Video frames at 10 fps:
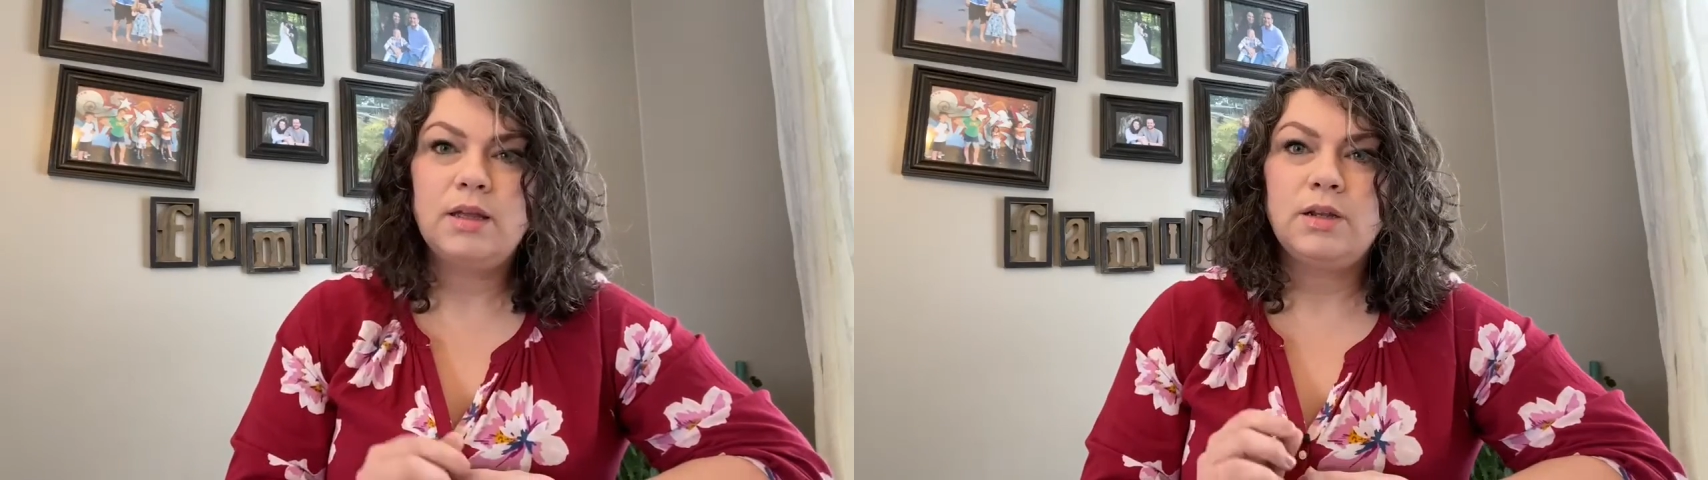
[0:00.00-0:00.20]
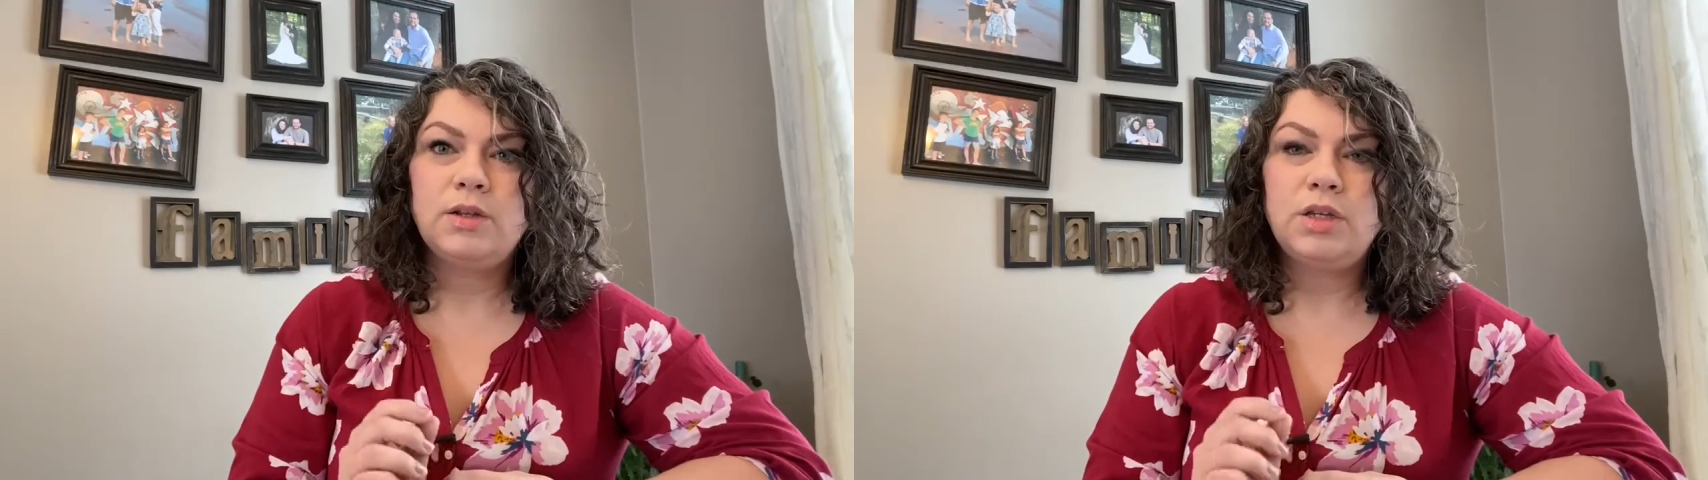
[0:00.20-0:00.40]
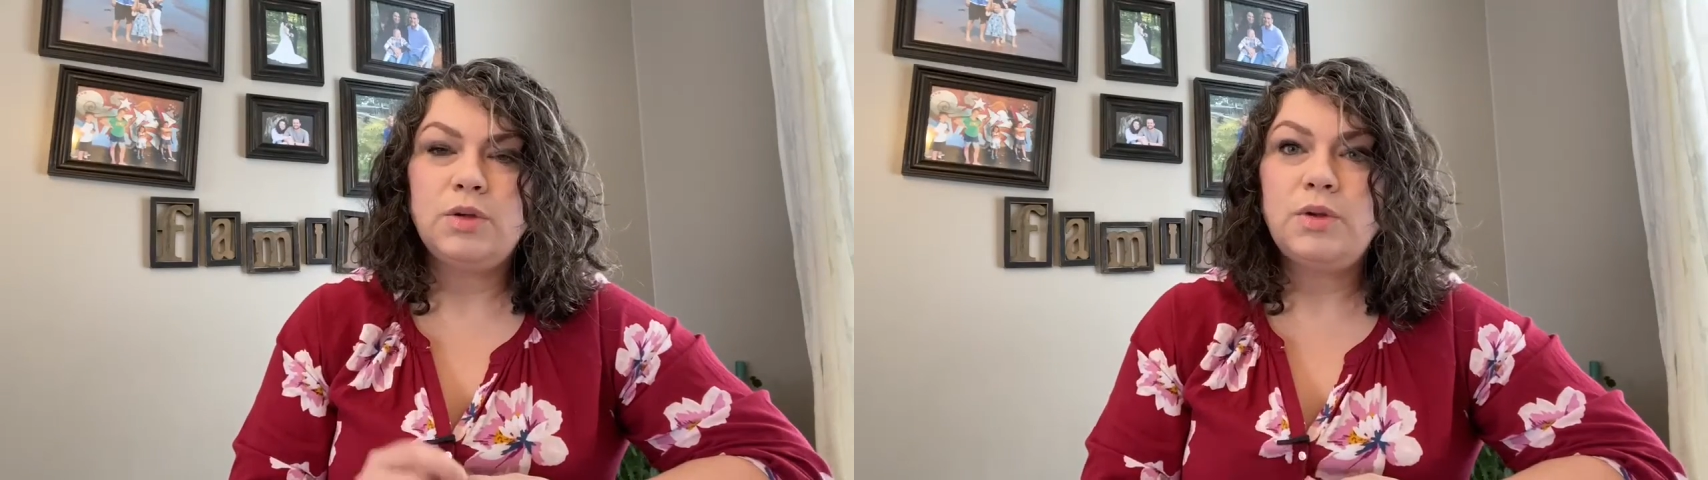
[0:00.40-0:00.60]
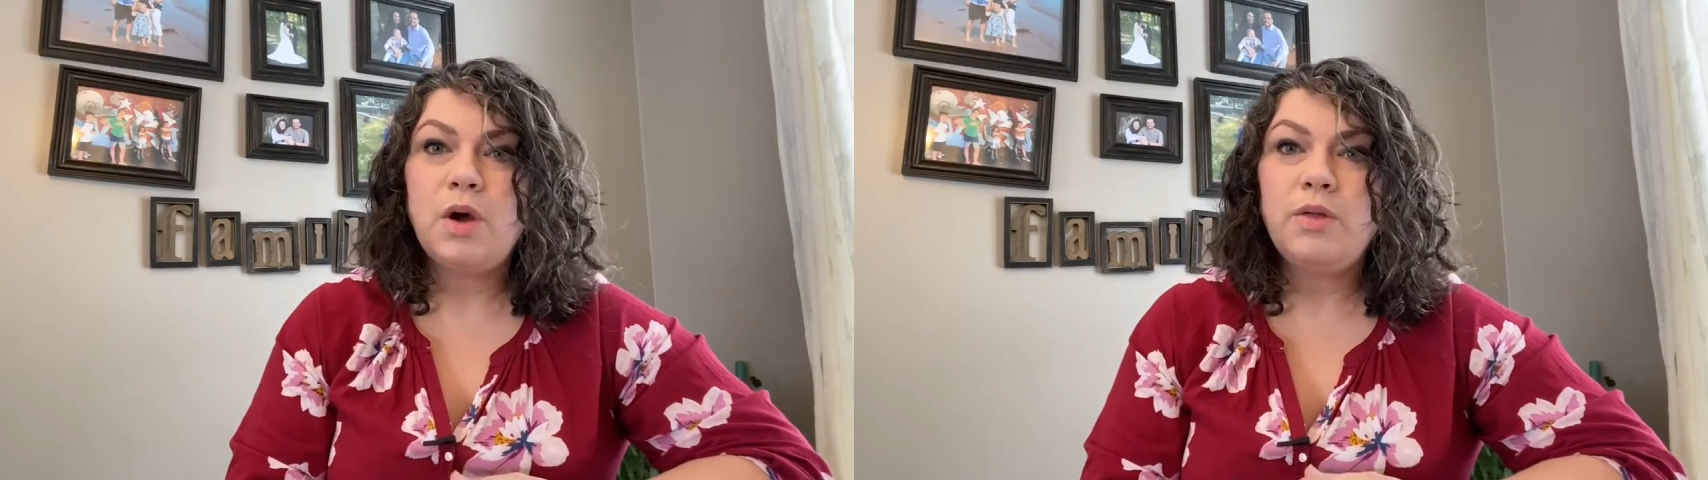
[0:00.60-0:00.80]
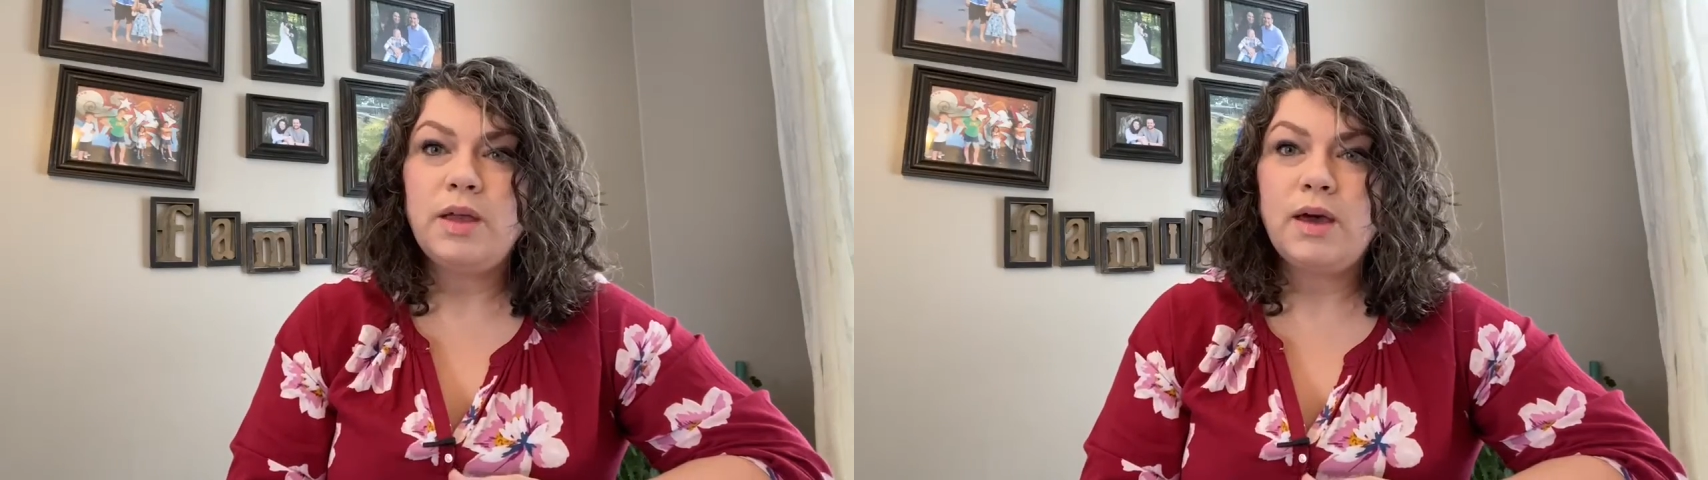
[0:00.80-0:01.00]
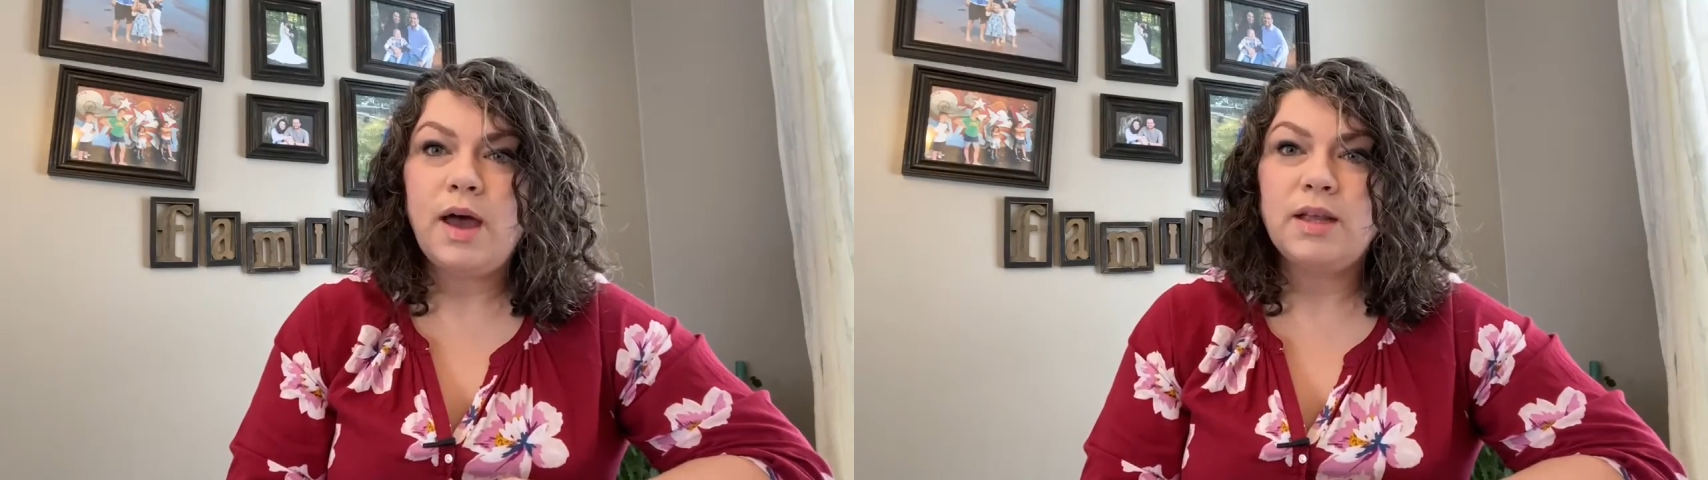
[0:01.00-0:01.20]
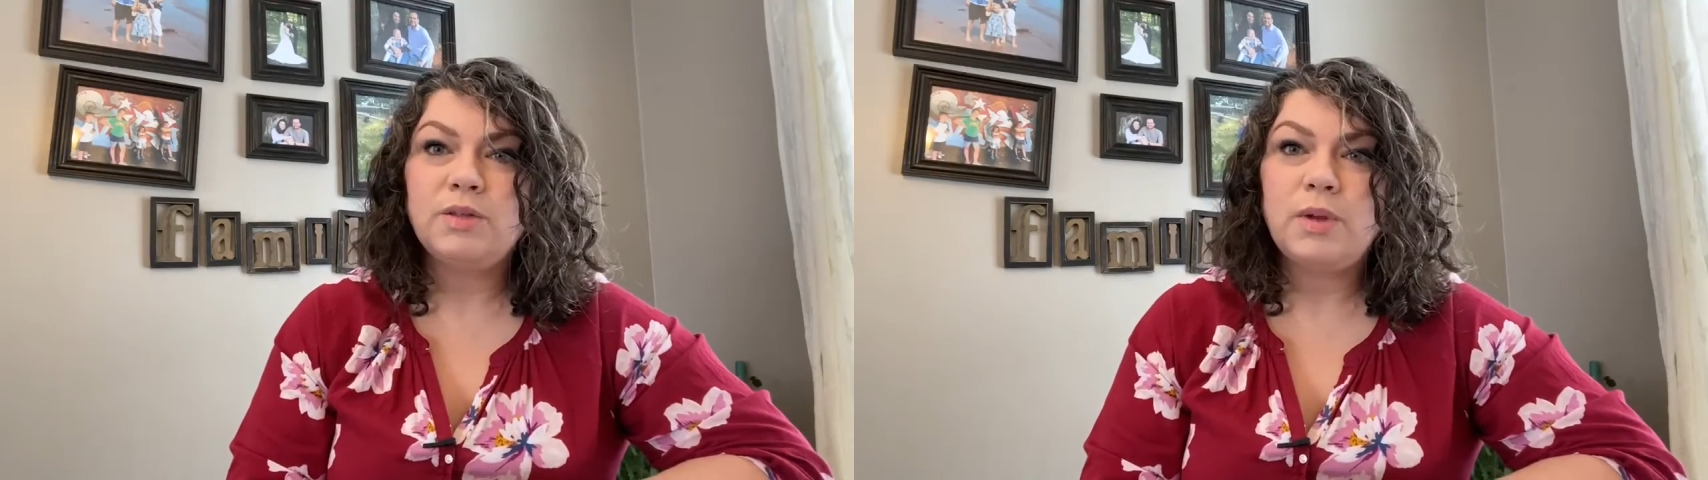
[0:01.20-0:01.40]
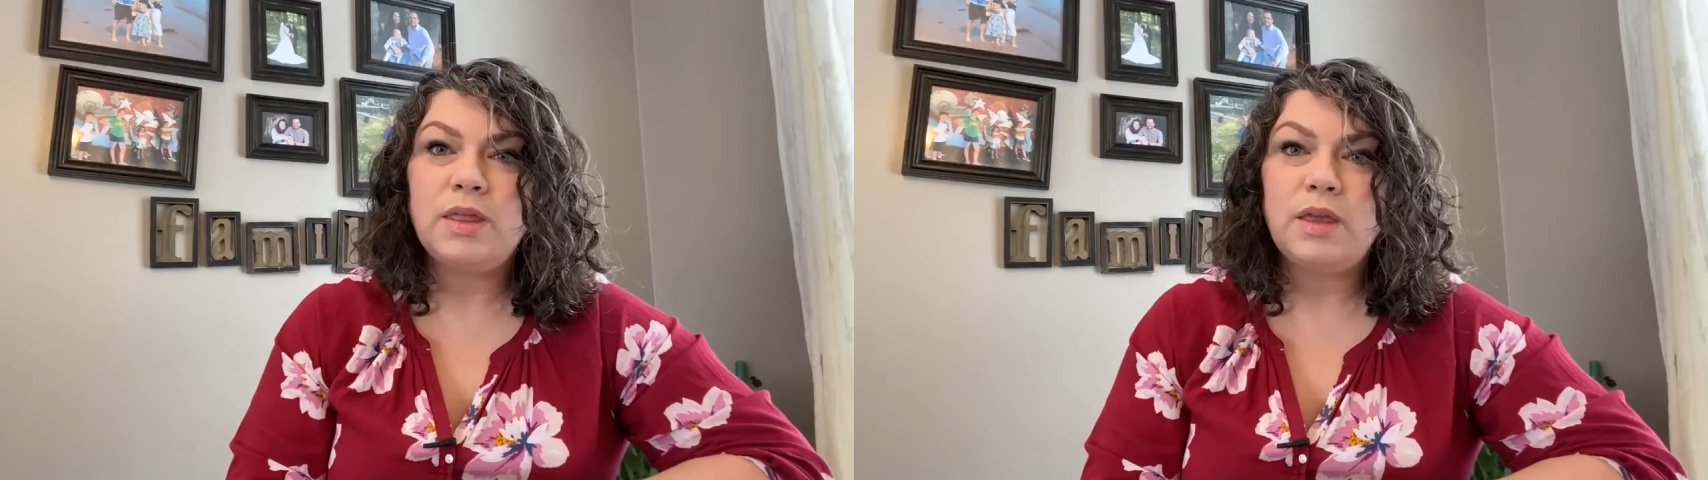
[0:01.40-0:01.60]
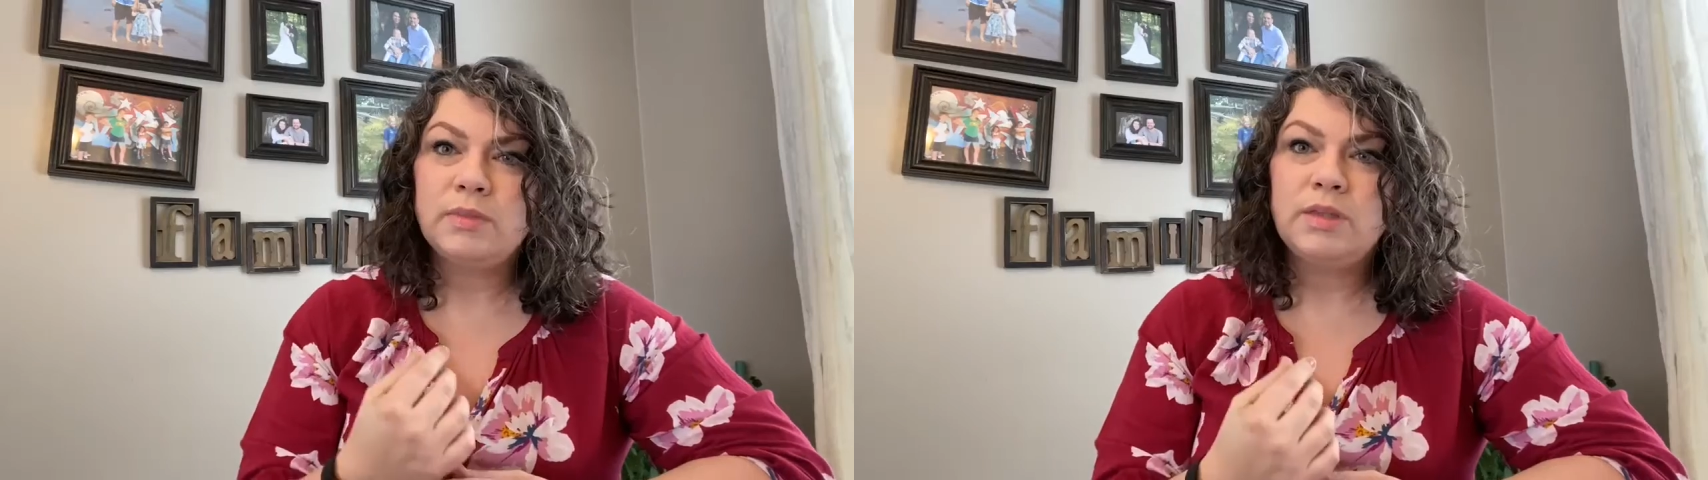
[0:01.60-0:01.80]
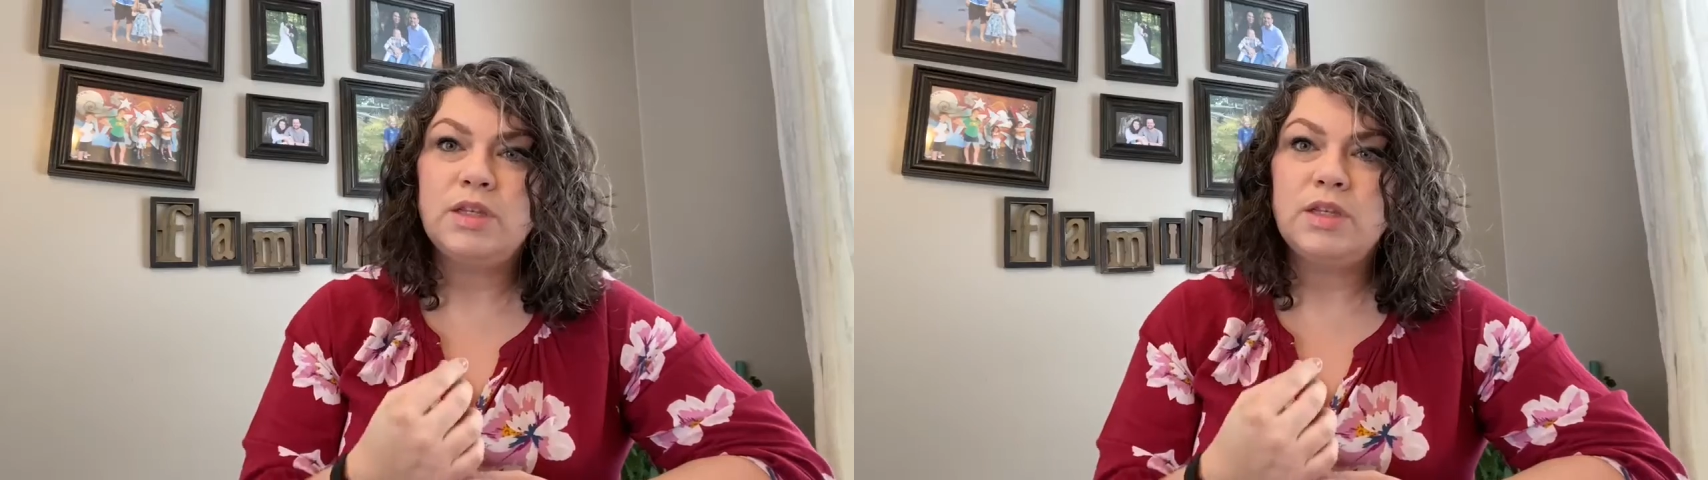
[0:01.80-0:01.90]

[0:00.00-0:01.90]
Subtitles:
do you know that God is with you?